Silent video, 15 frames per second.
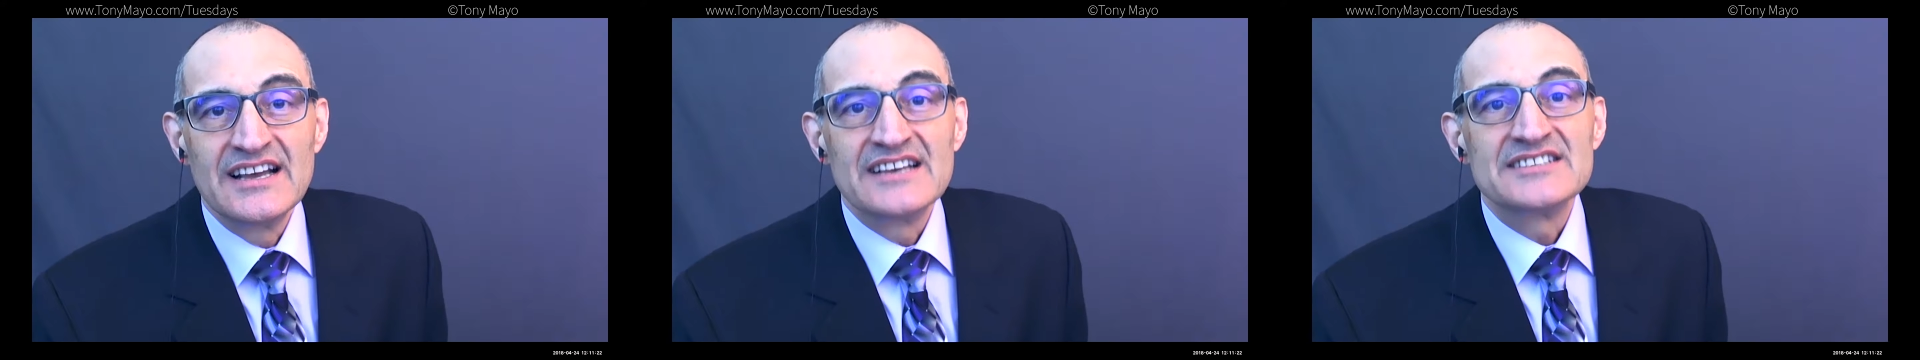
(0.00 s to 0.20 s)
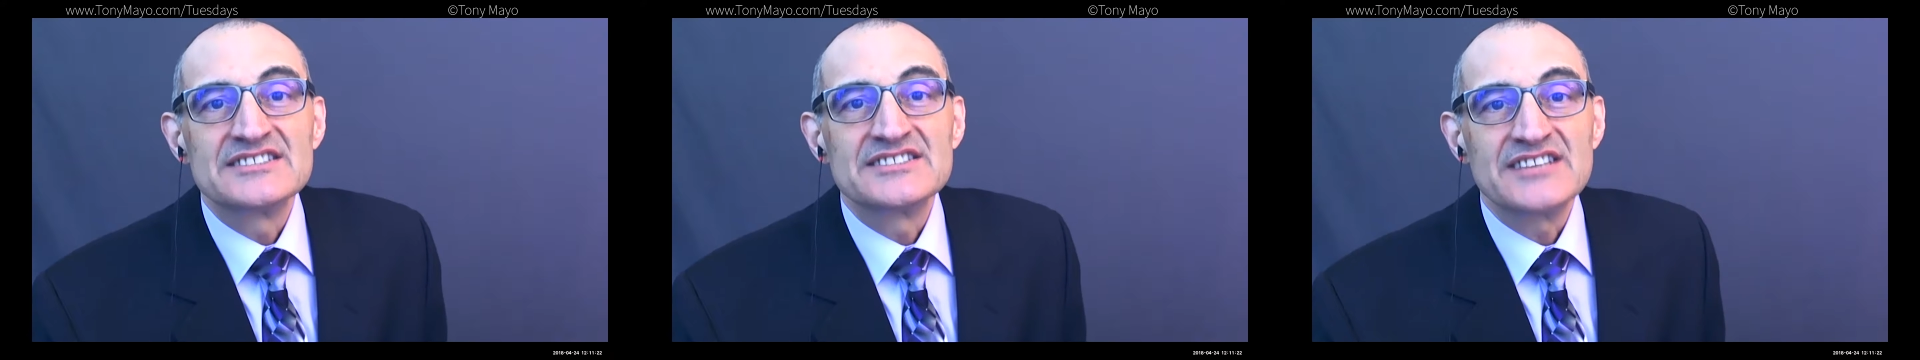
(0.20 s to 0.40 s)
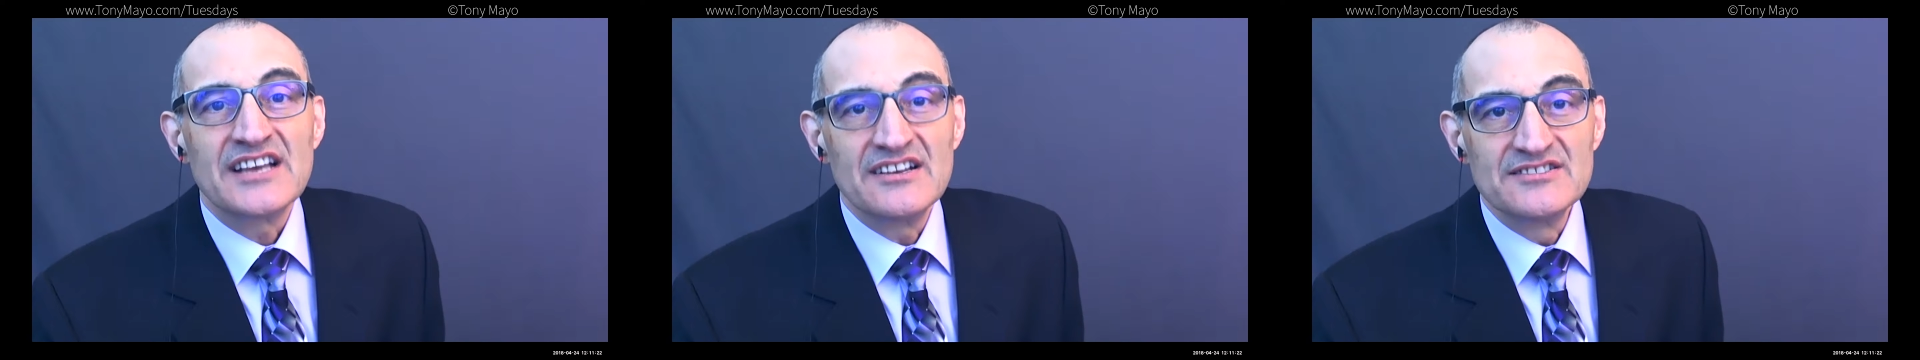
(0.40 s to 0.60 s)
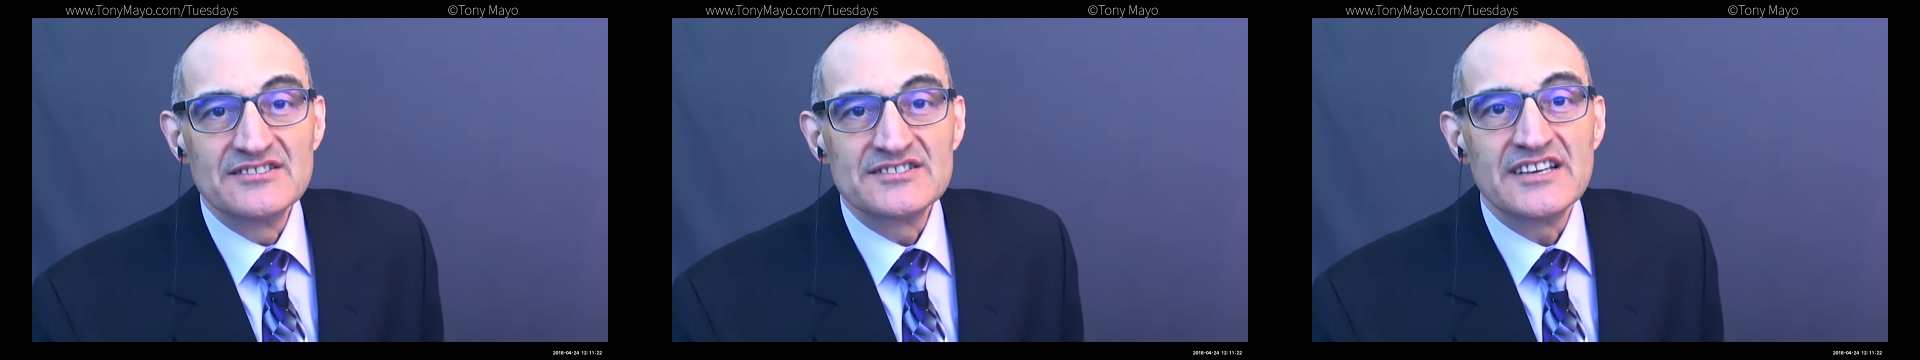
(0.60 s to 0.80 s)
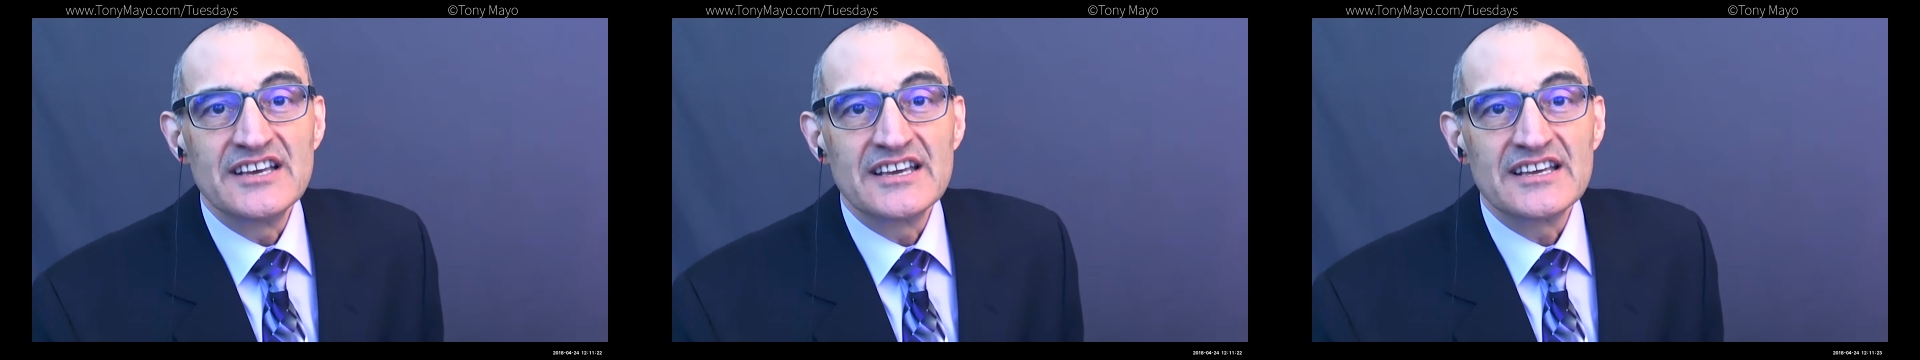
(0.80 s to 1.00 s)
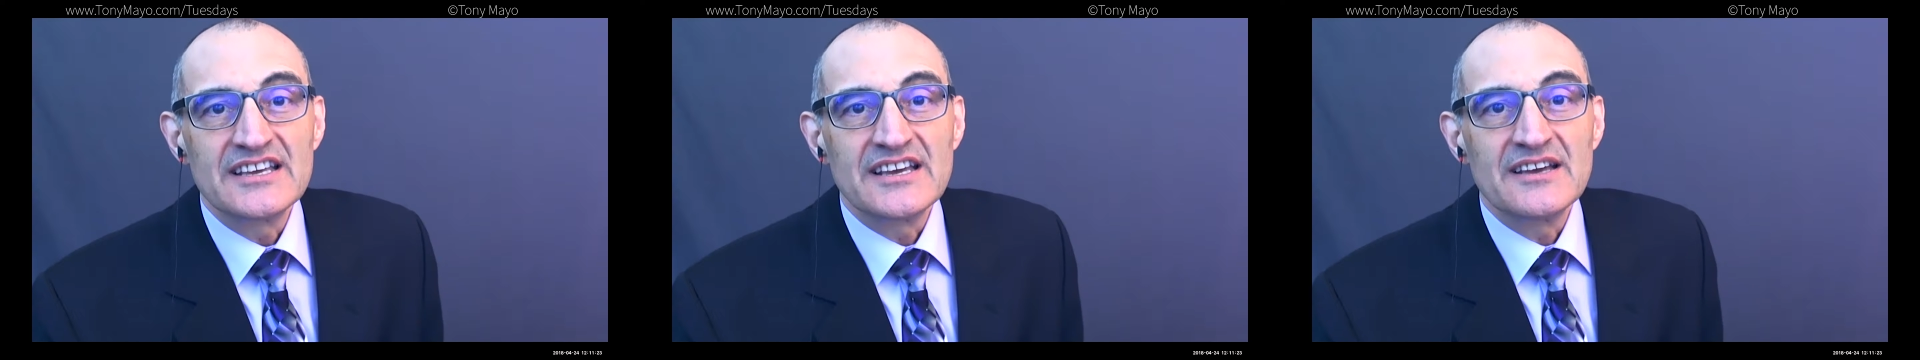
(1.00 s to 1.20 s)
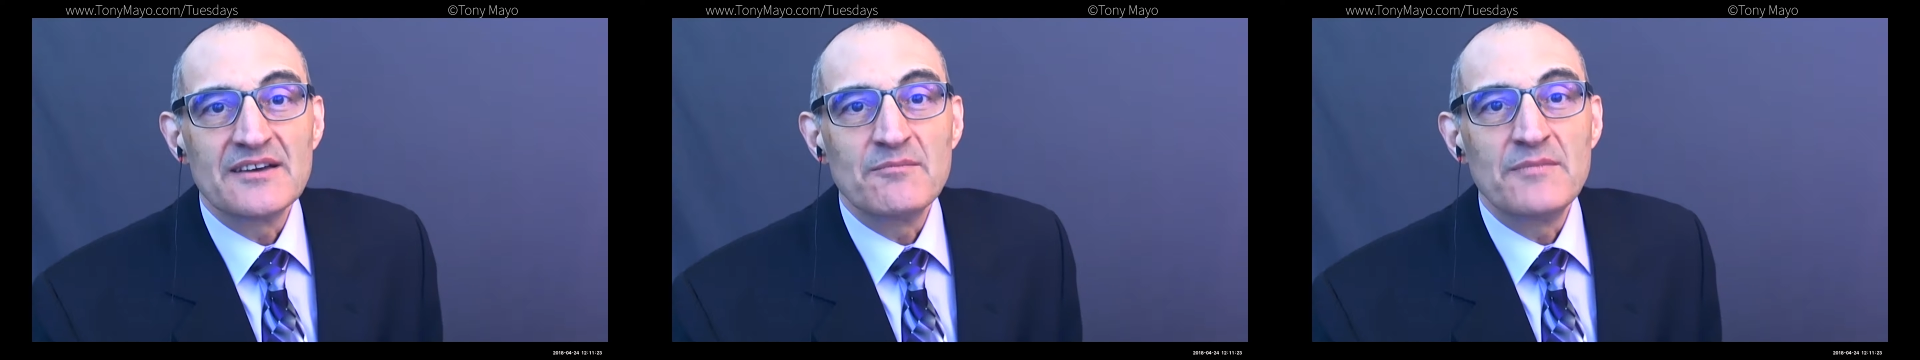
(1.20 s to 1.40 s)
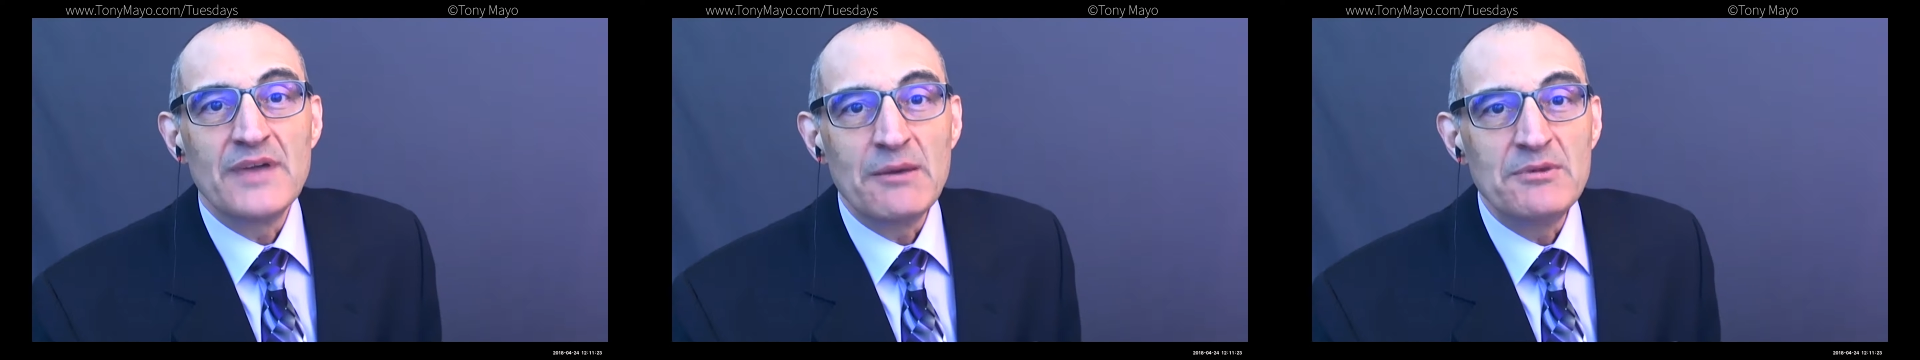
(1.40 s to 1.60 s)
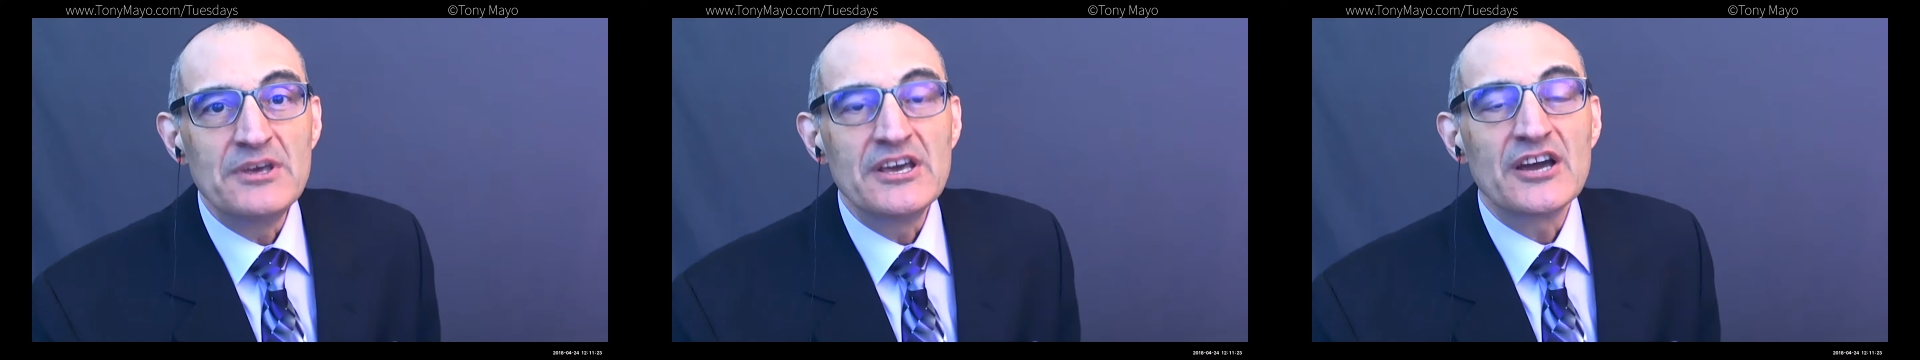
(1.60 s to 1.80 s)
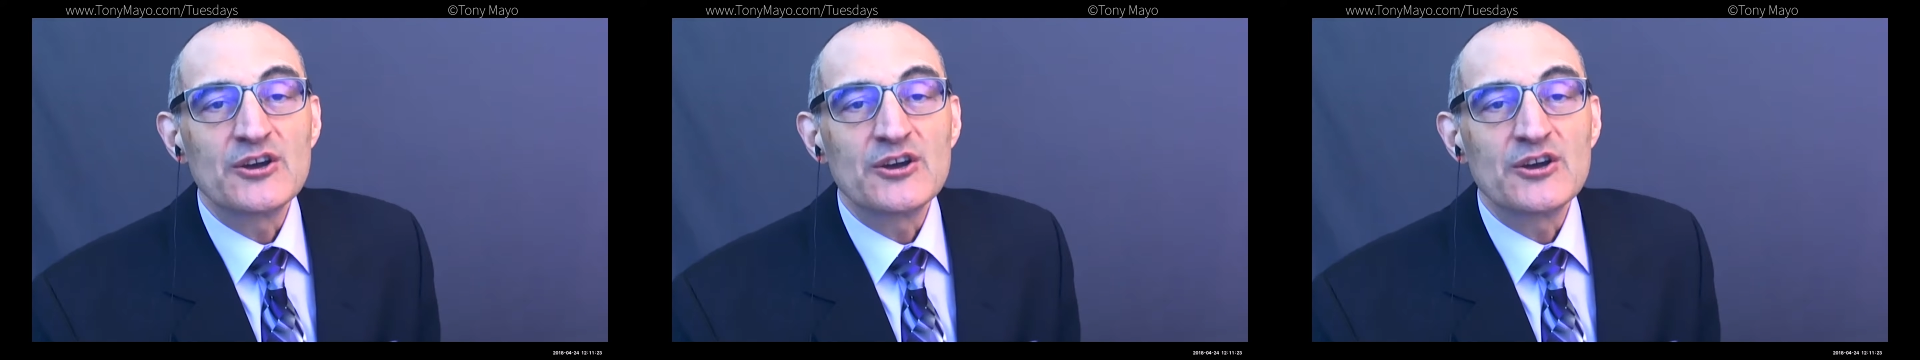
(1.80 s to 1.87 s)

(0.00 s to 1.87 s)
sounds like maybe I